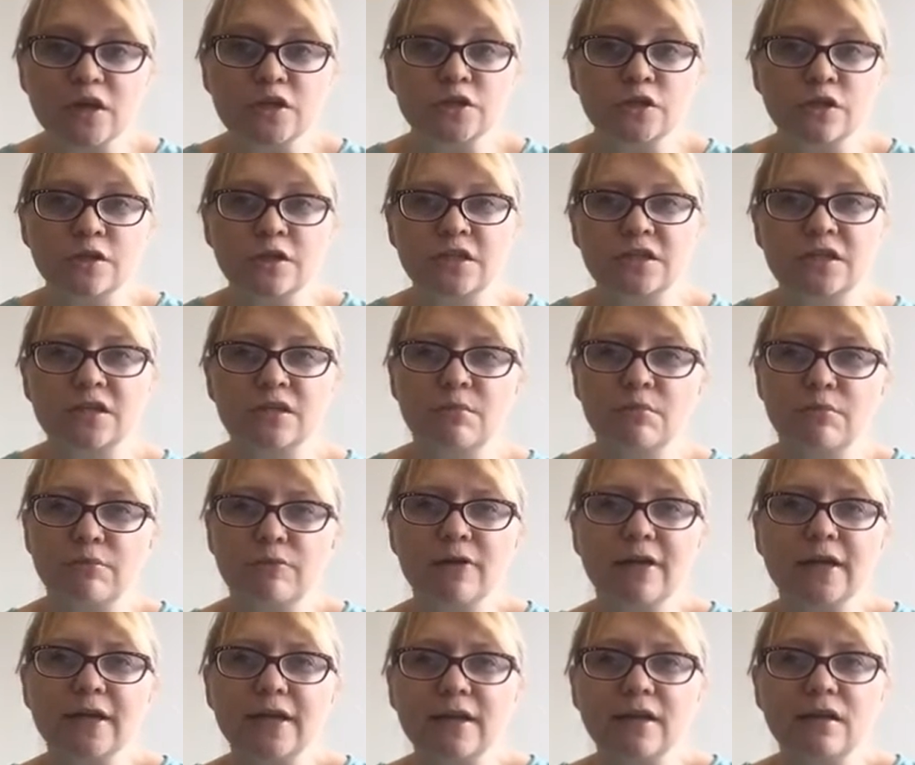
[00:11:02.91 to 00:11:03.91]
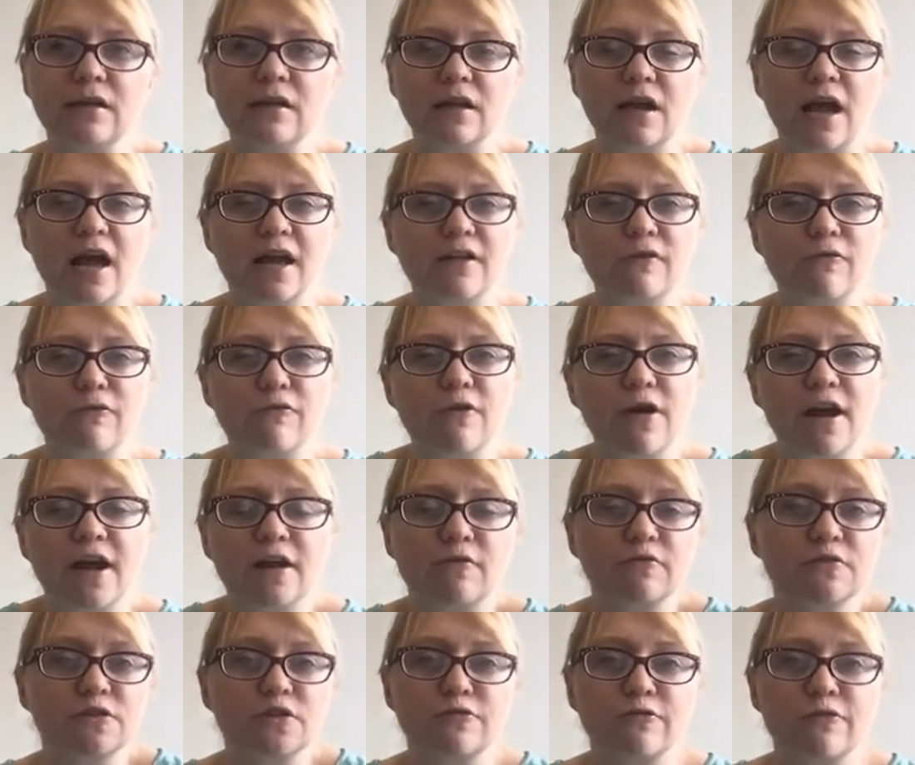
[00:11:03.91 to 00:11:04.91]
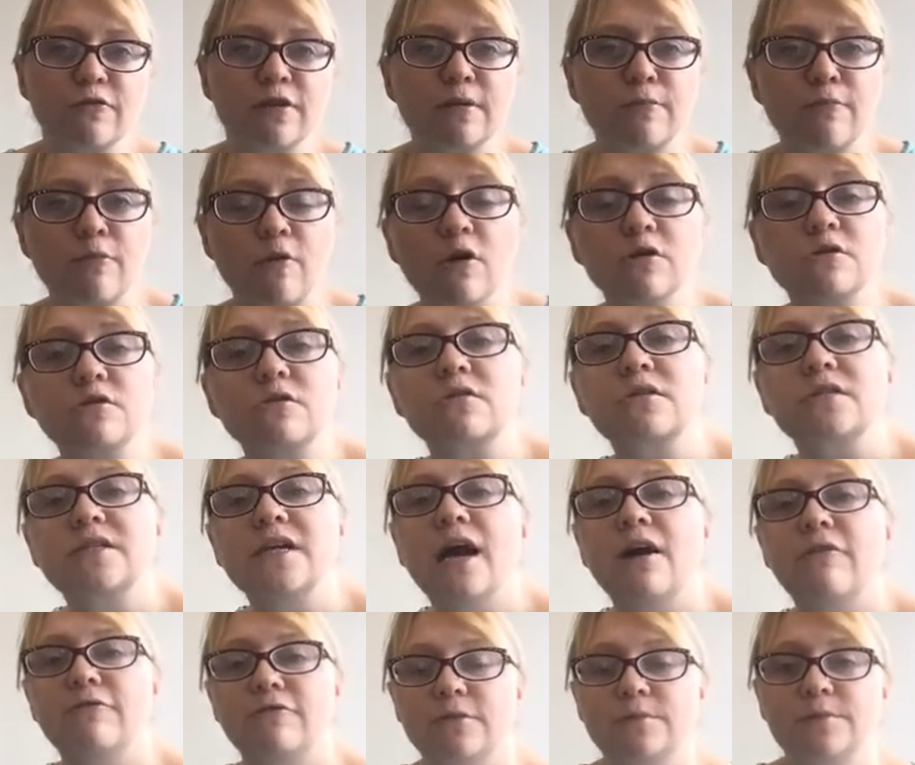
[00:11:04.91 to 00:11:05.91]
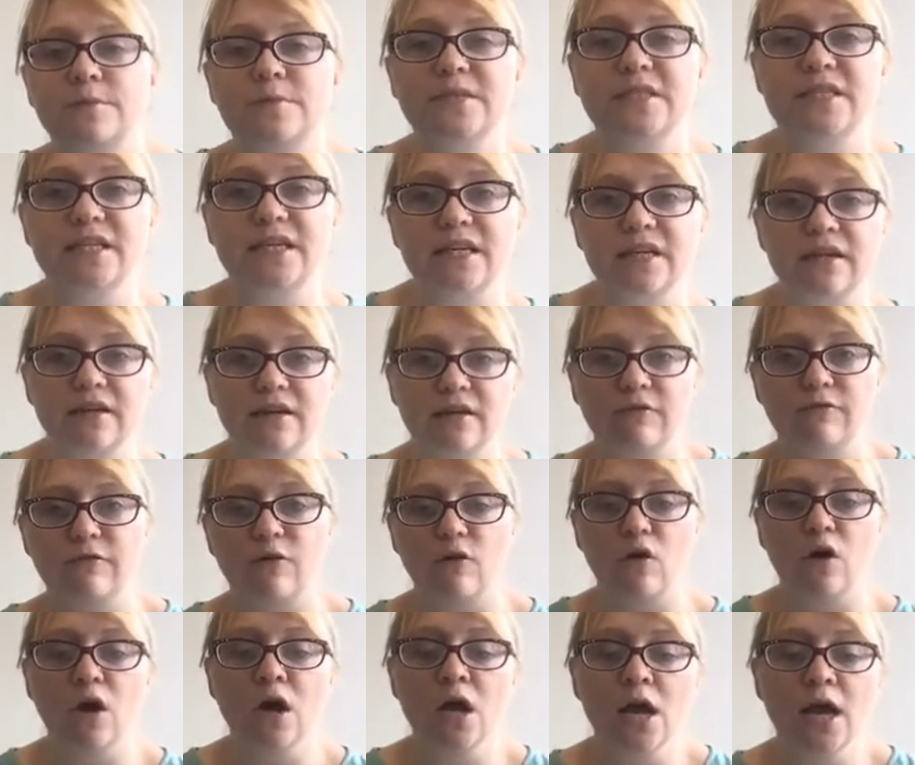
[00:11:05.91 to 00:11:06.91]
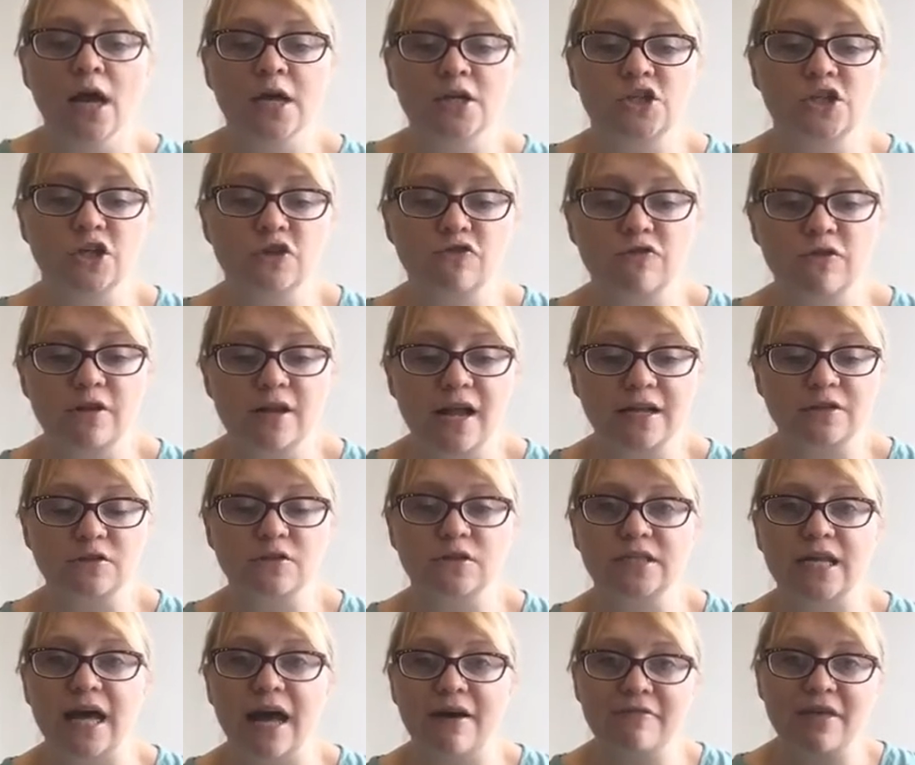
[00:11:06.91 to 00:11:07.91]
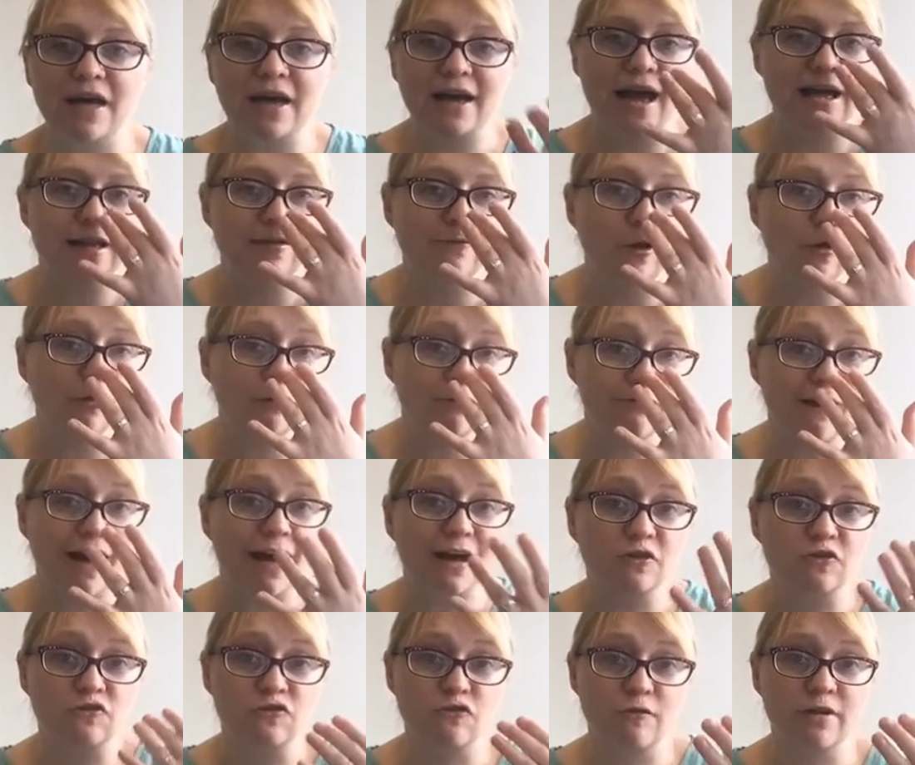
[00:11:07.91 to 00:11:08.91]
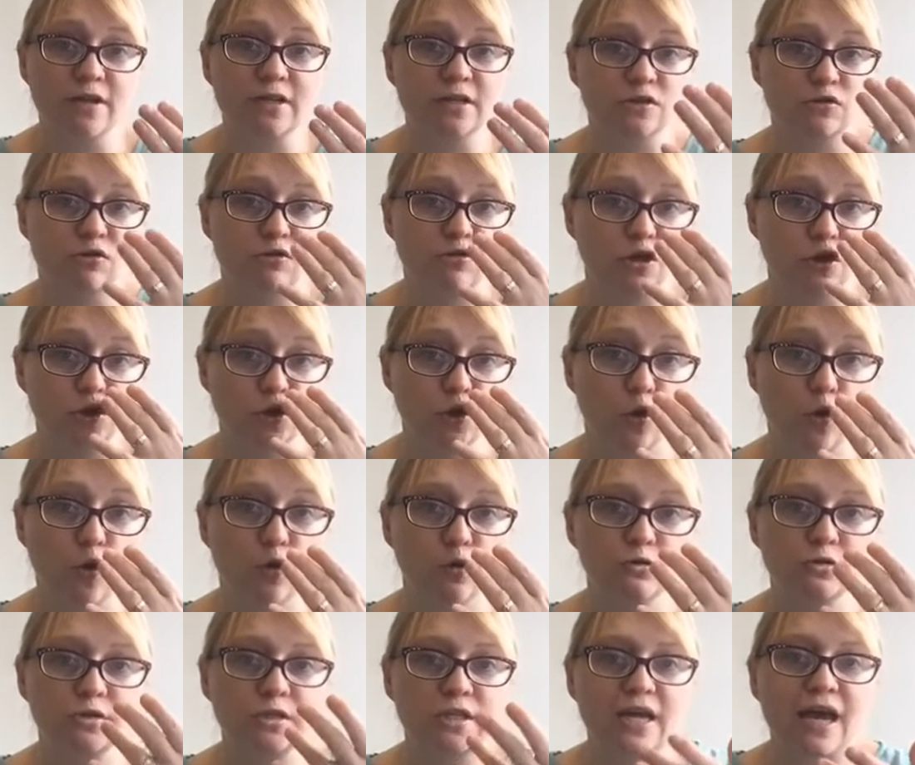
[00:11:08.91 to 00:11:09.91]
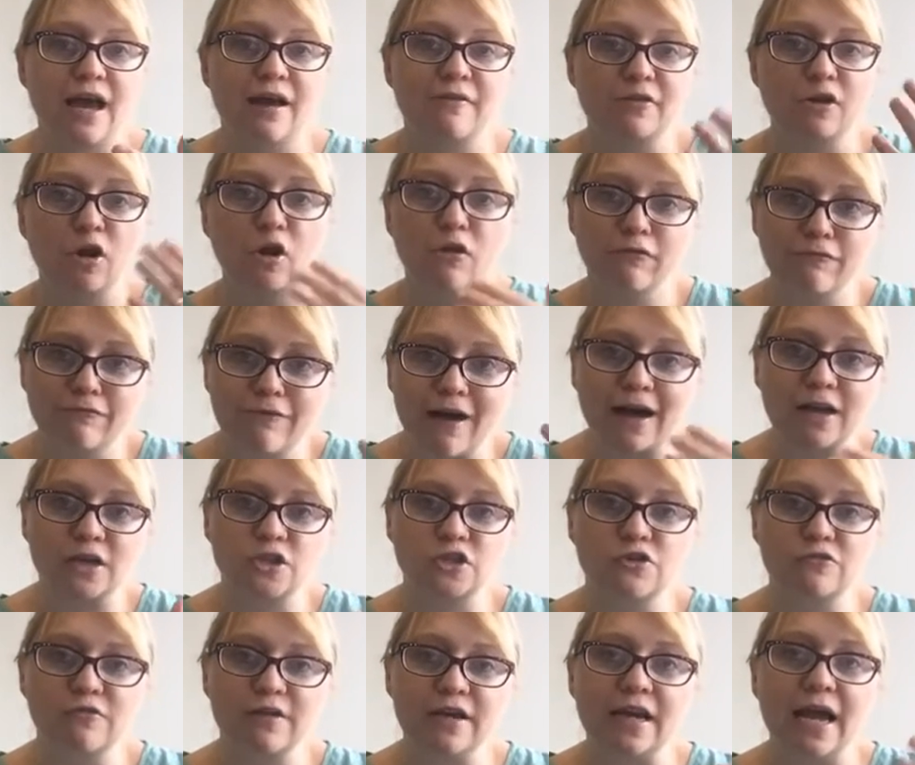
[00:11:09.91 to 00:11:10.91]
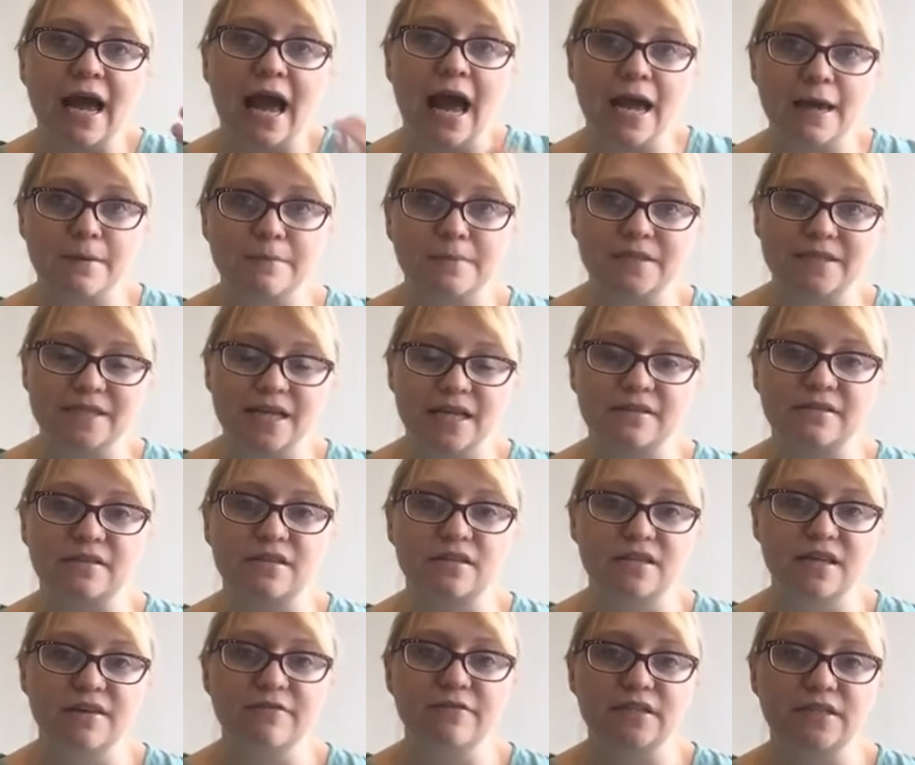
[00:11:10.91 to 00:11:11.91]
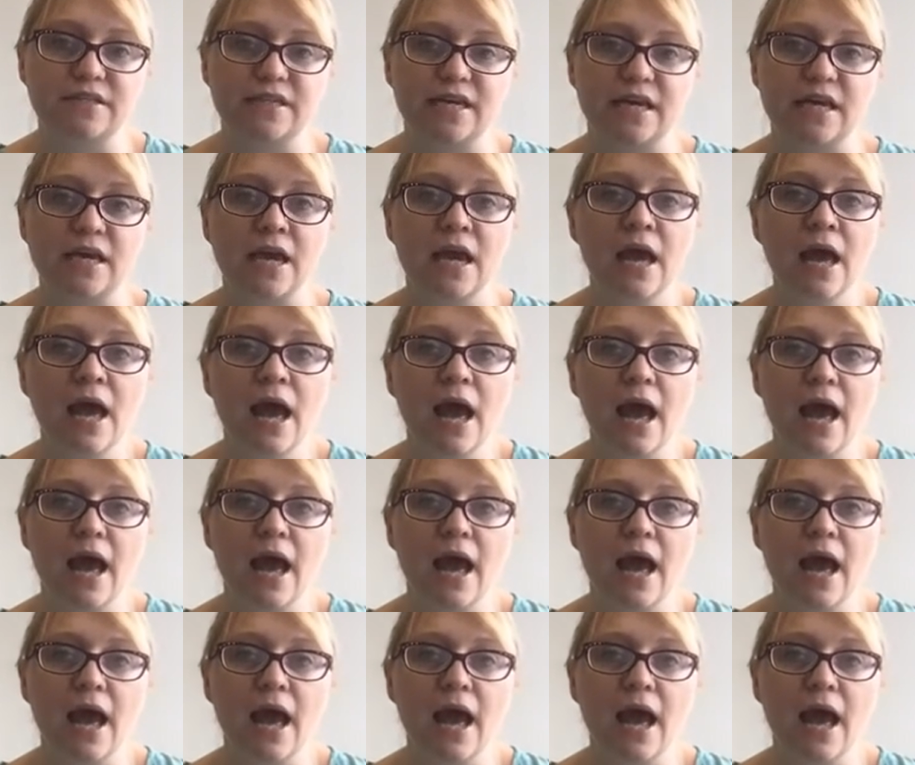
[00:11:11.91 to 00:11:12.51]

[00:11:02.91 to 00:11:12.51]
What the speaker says: So there's some brilliant kind of fragrance-free products now, for particularly for children and adults that have that kind of olfactory, so your nose, they have an olfactory hypersensitivity.